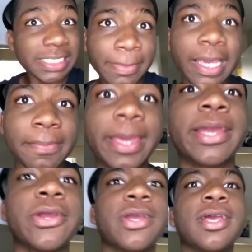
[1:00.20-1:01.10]
to make a
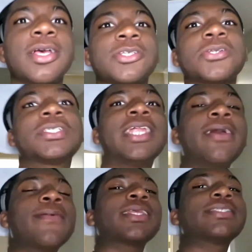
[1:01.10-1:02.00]
banger. So today
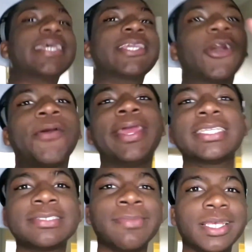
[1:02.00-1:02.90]
I'm about to take y'all
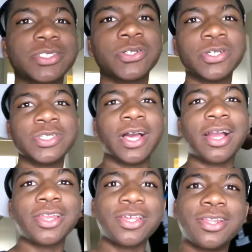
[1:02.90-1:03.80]
into my school. You
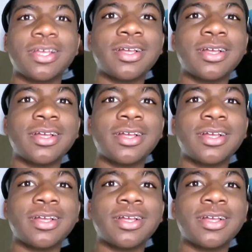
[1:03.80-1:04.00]
know,